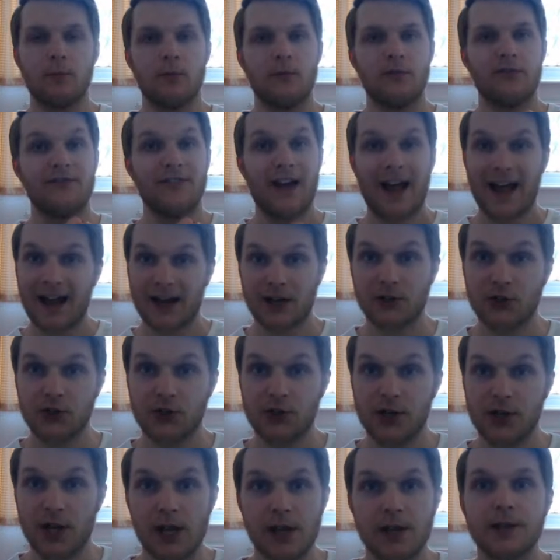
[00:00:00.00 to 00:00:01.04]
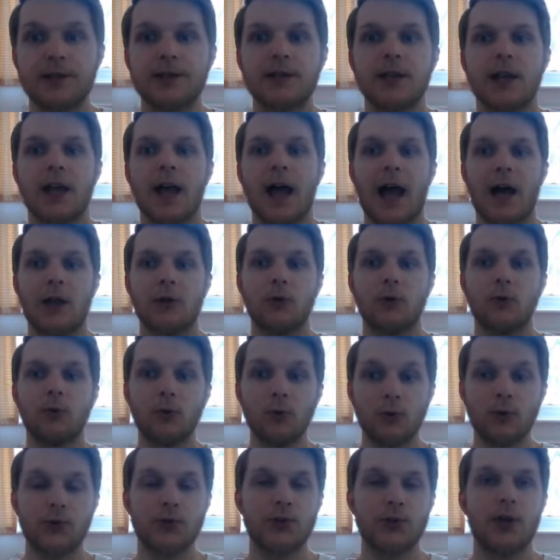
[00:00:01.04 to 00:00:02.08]
fact sheets, and
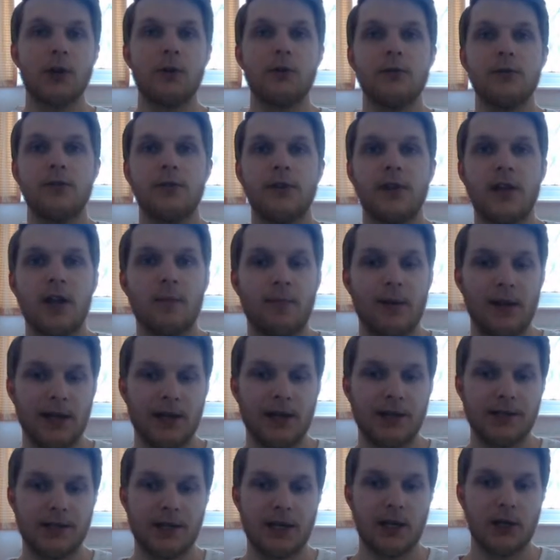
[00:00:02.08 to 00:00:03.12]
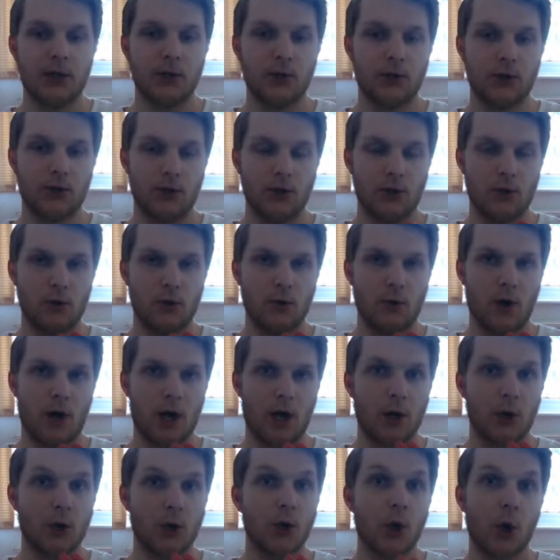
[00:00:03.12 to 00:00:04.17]
also the ability to
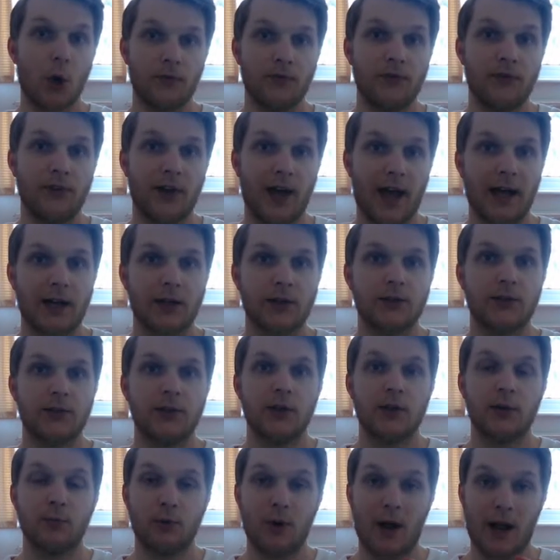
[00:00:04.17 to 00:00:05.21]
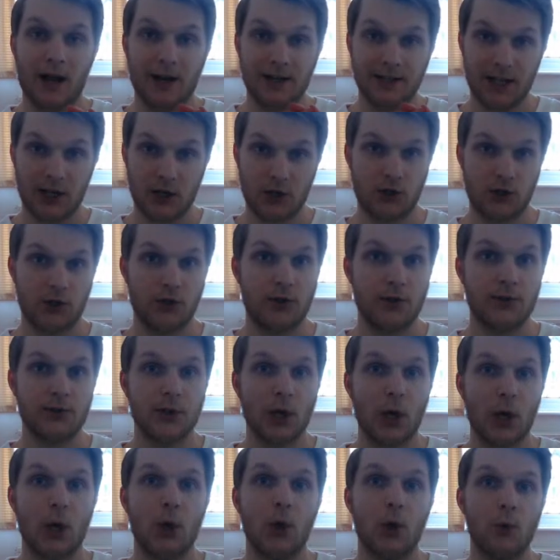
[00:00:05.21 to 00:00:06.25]
contact practitioners
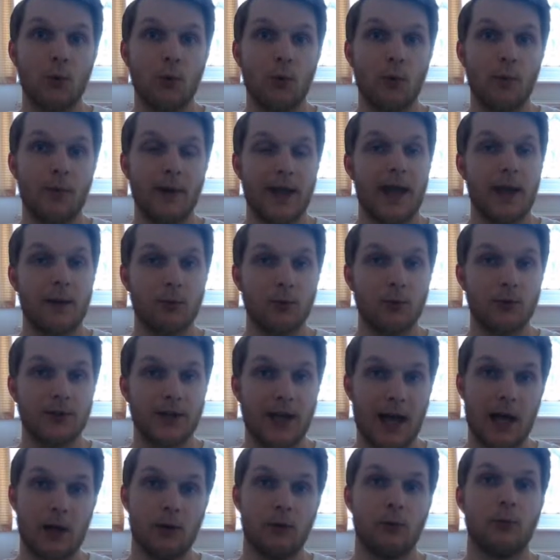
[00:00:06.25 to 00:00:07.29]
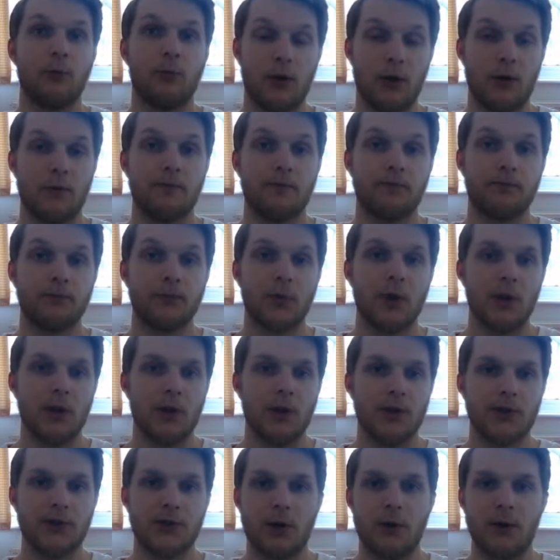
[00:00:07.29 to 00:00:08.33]
who will be able to help you.
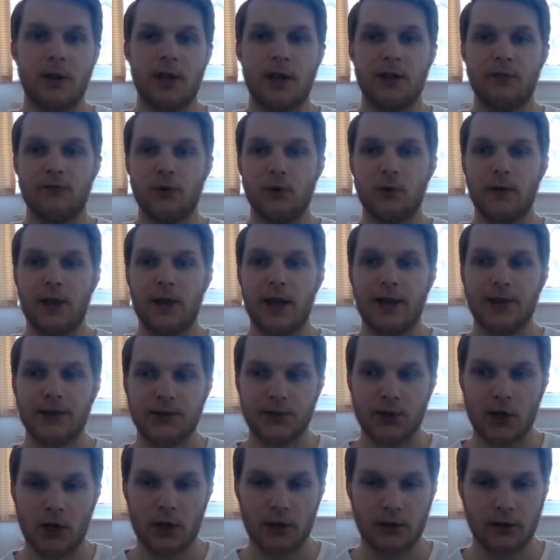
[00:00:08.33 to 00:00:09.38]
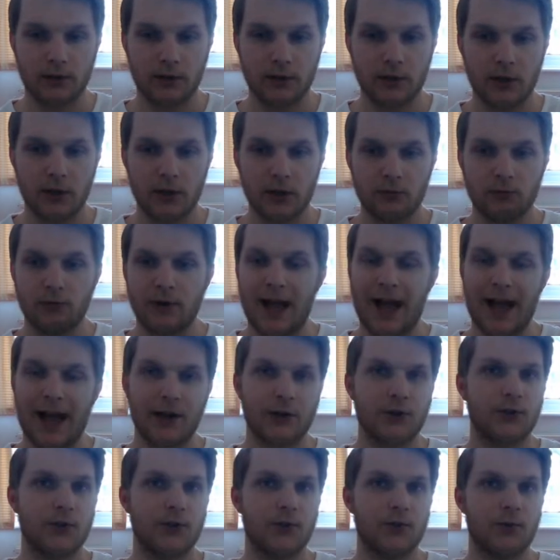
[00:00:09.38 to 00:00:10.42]
So if you get certain
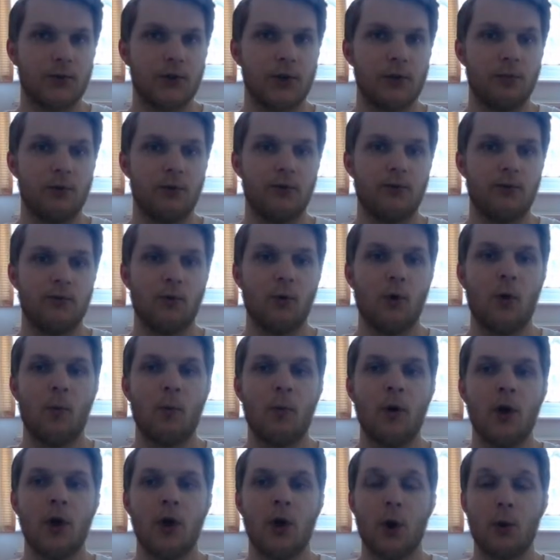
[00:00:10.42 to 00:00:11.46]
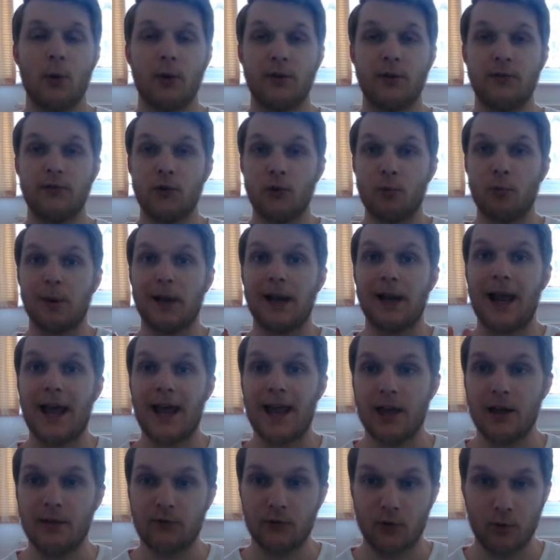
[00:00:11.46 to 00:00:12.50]
reactions when you perform, or if you
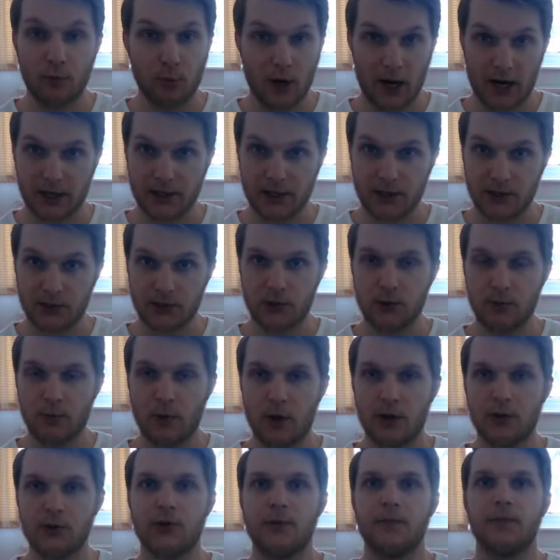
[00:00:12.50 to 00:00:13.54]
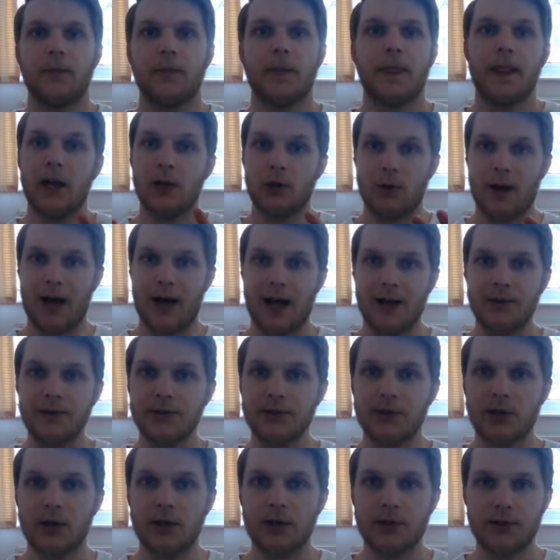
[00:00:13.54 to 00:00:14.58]
practice too much and your hands
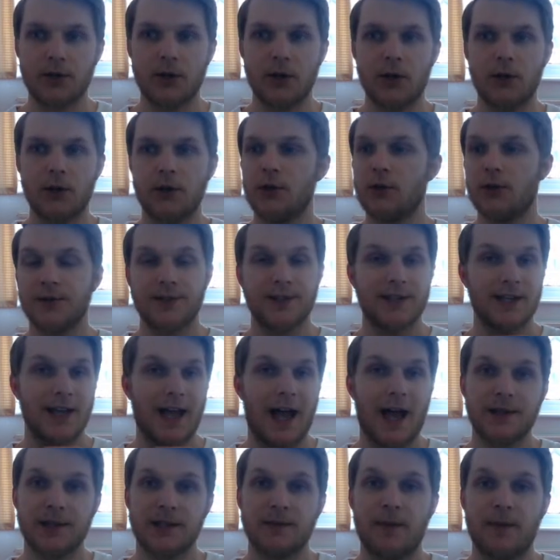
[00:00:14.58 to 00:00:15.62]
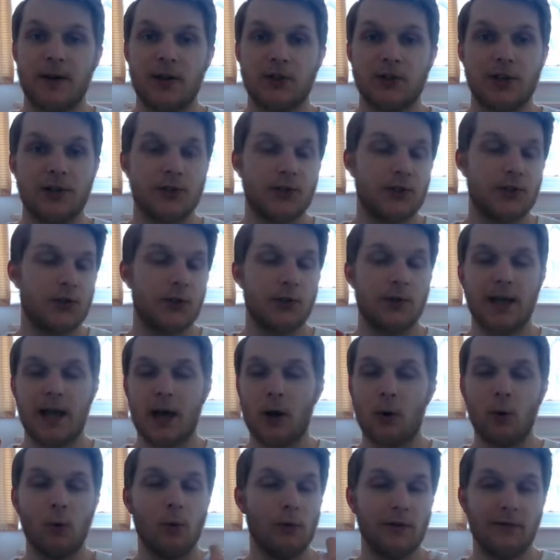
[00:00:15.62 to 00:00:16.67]
start to hurt, you can see hand specialists. You can
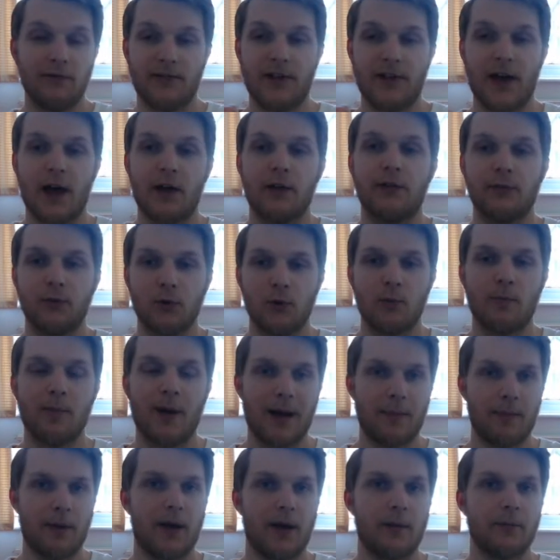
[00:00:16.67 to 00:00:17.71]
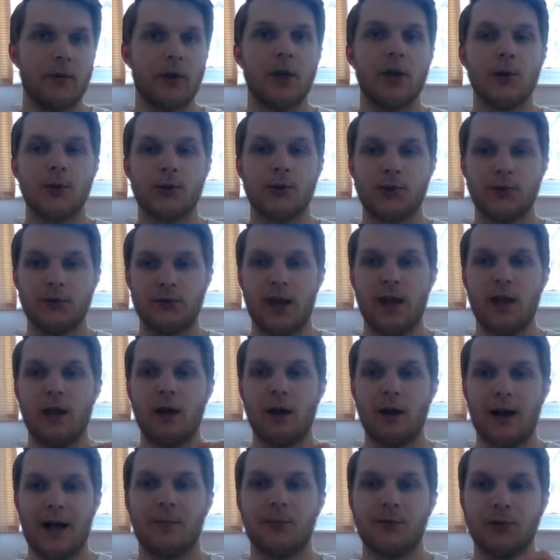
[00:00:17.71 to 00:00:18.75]
get all of that through BAPAM. So they
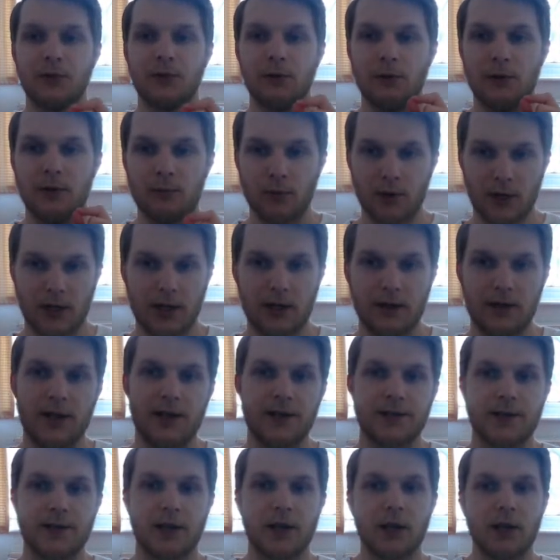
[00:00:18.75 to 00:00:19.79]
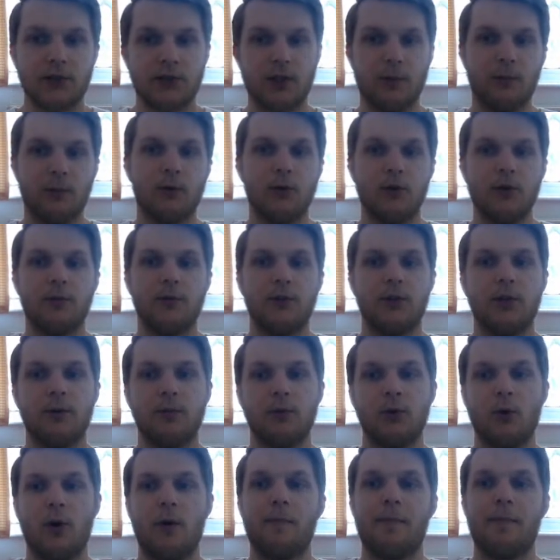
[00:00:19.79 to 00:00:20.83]
are absolutely brilliant. It's
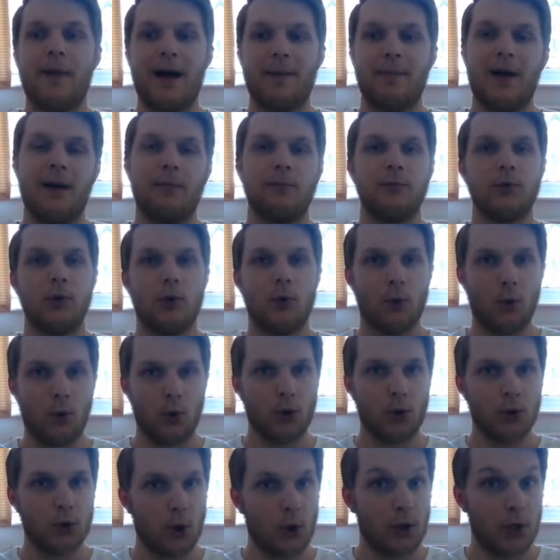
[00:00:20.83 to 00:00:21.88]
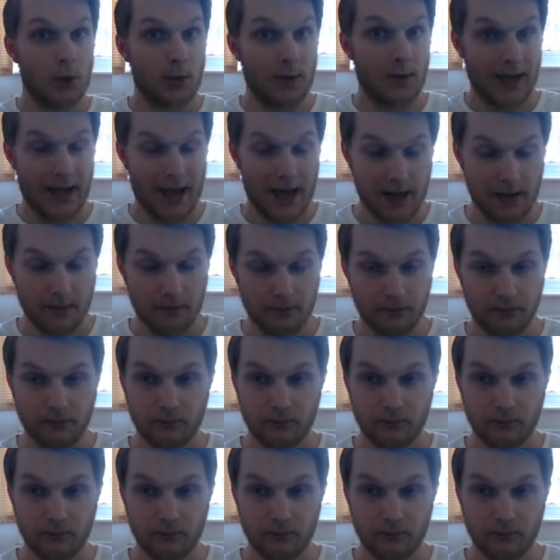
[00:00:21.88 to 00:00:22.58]
www.bapam.org.uk.